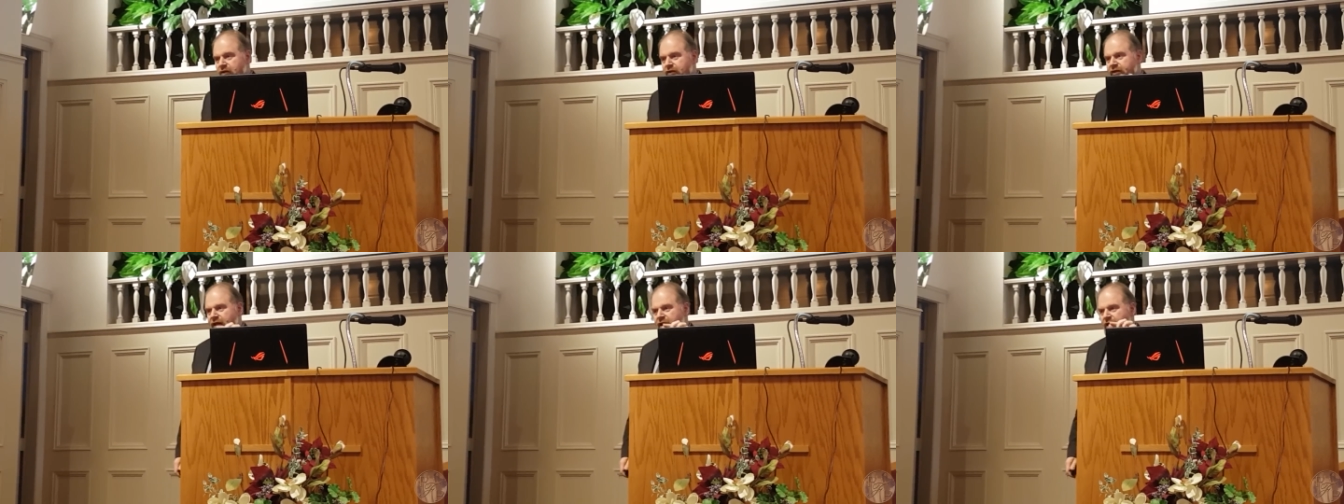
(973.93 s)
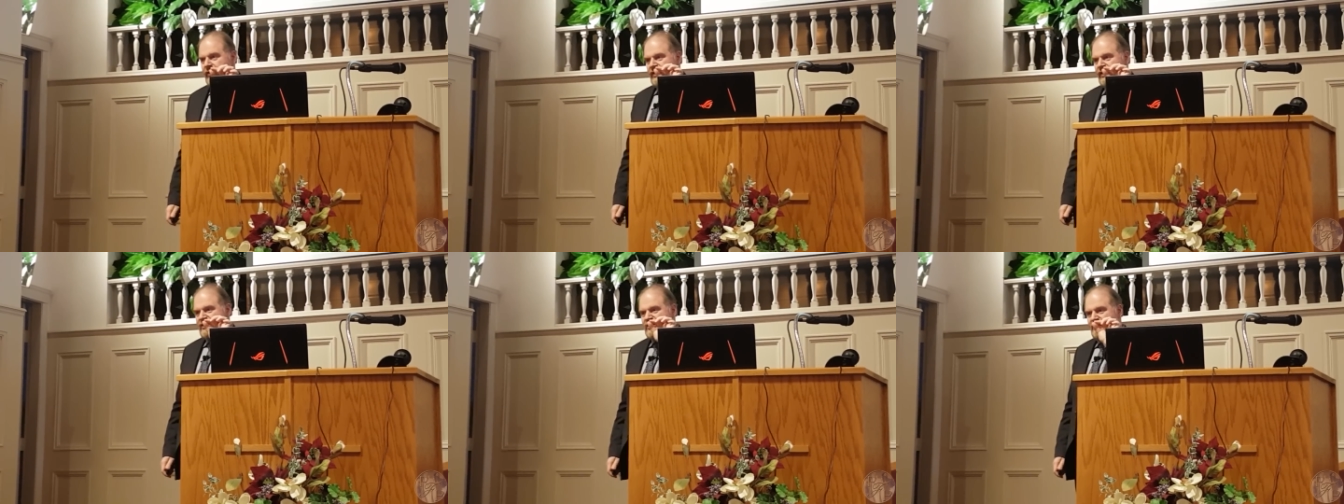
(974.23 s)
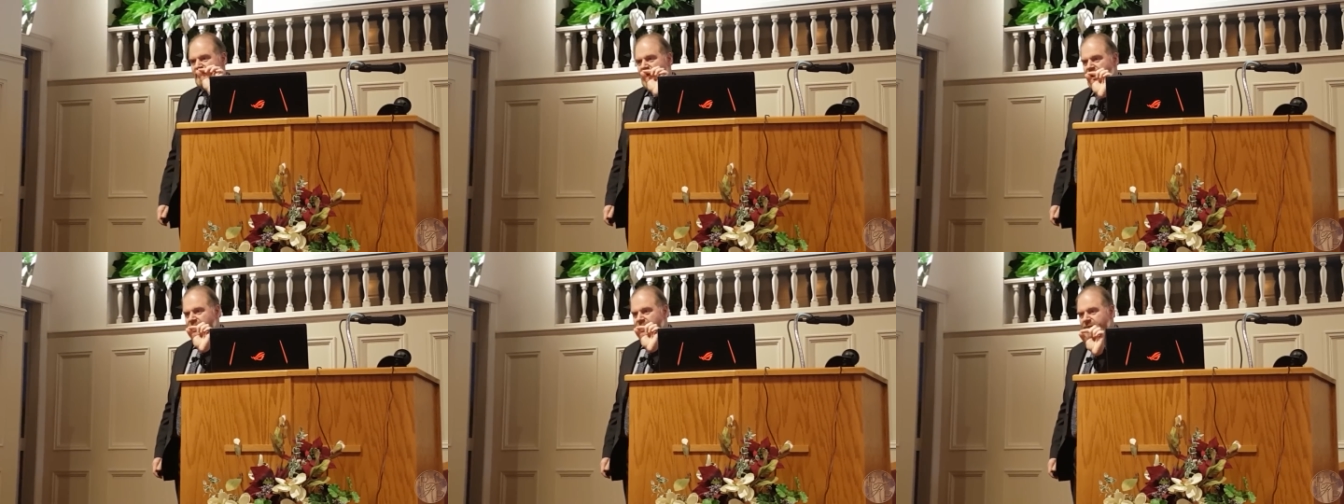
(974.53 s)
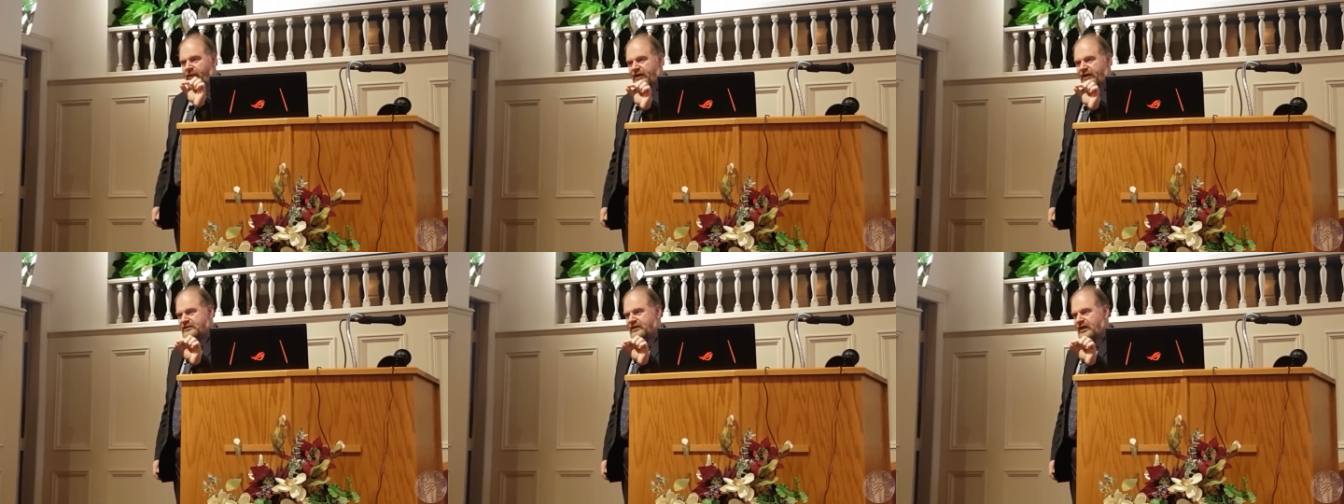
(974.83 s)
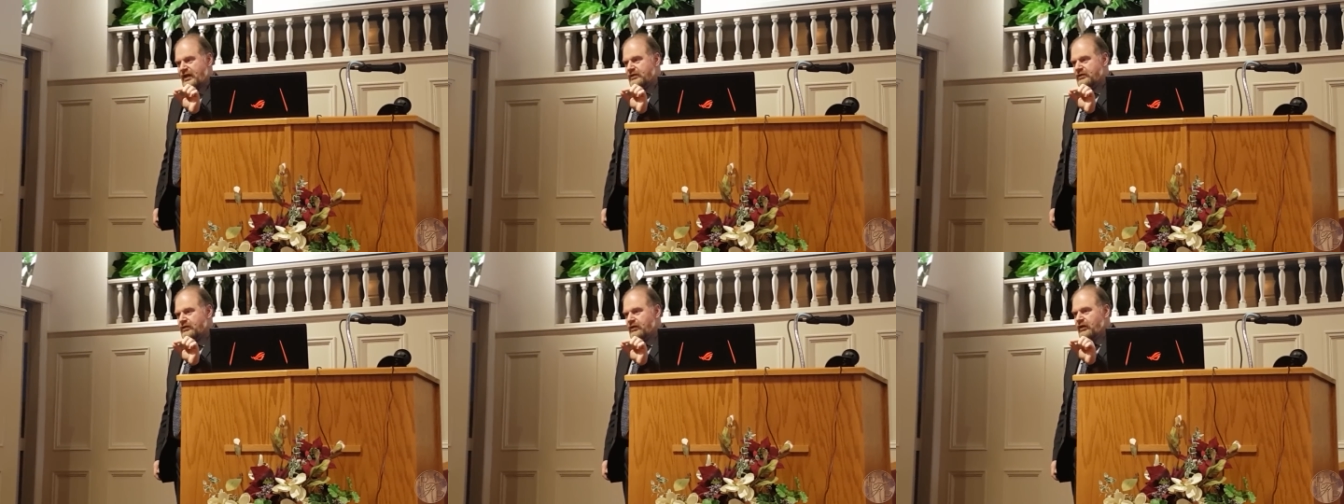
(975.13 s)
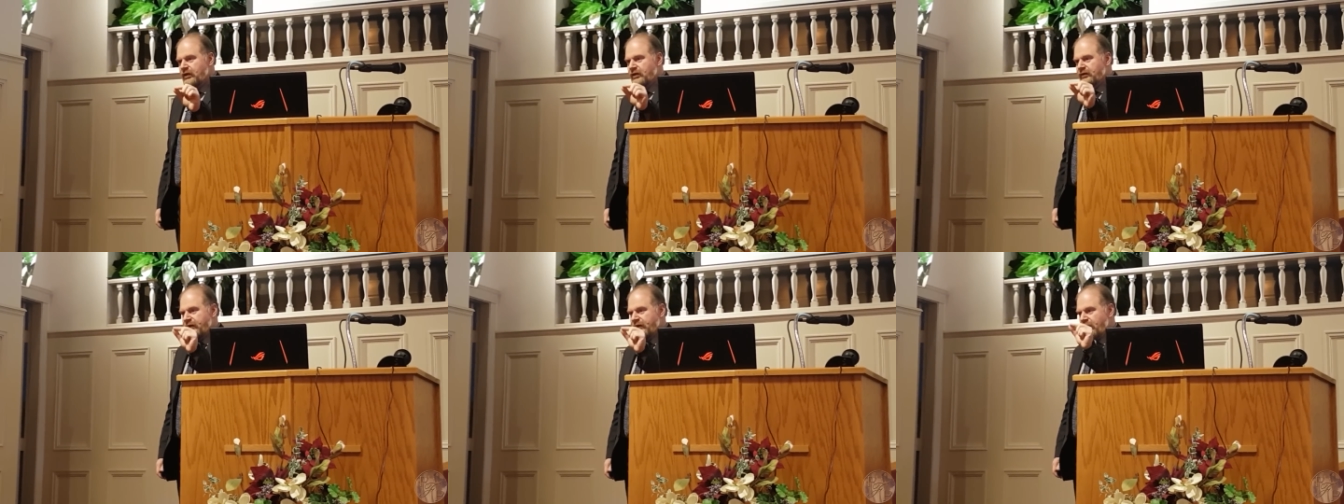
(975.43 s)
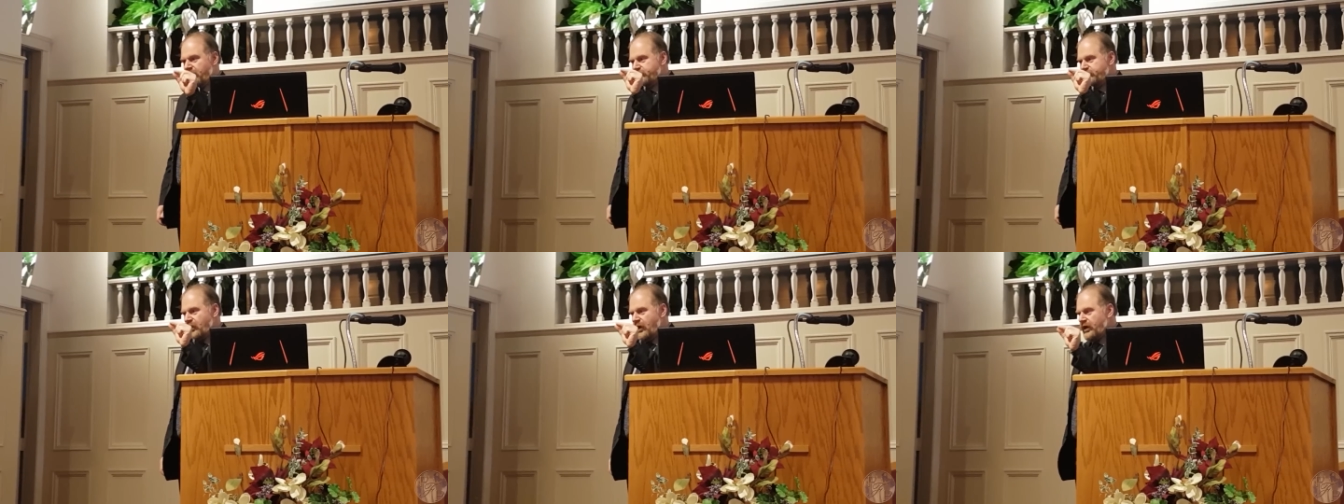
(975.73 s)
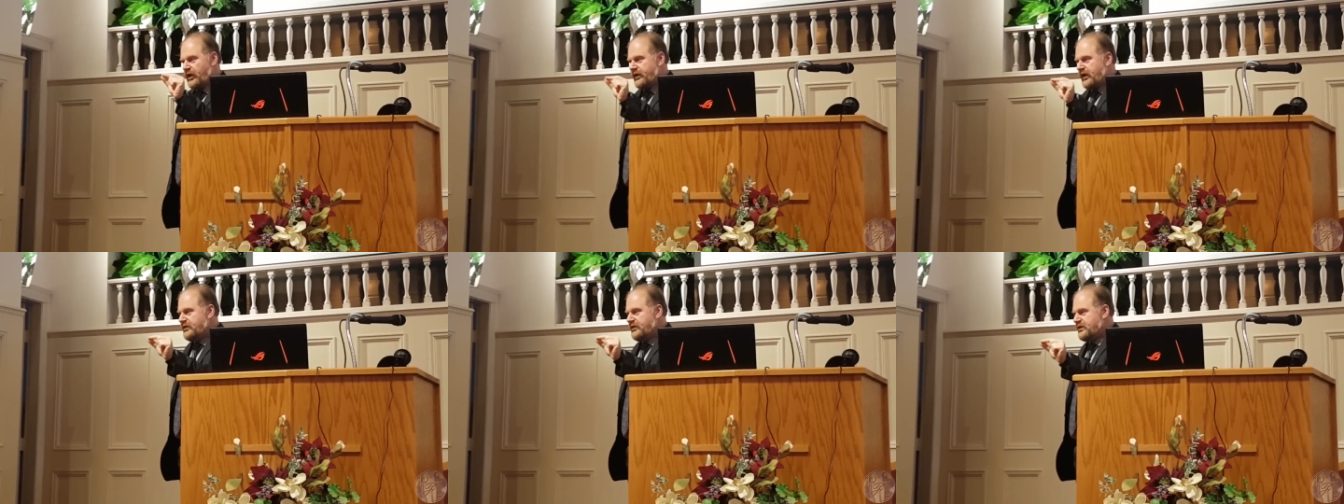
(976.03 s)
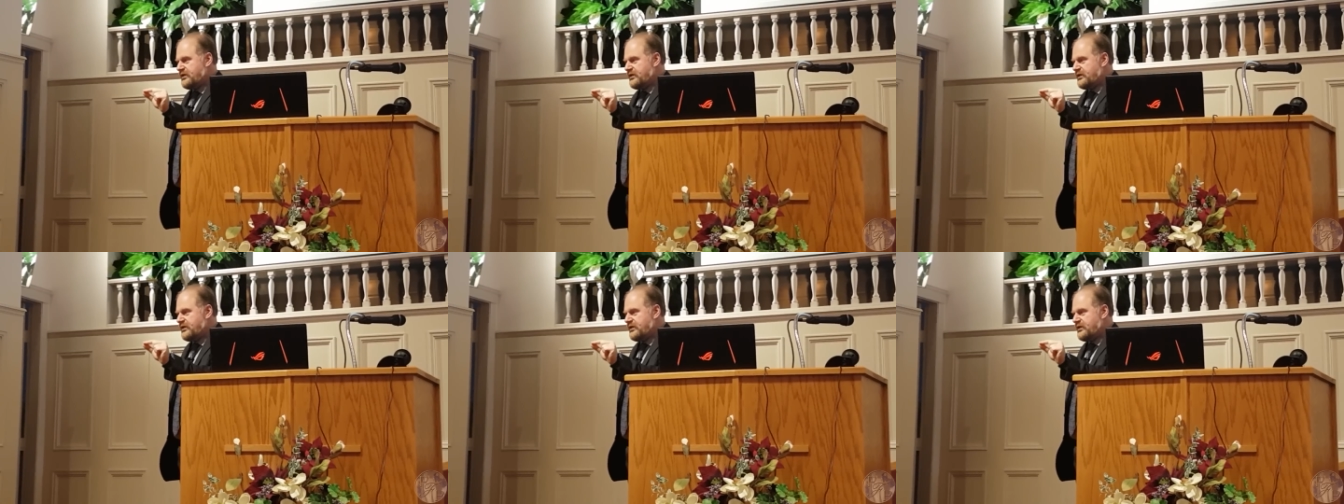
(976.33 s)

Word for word: They are inspired by Satan. They are talking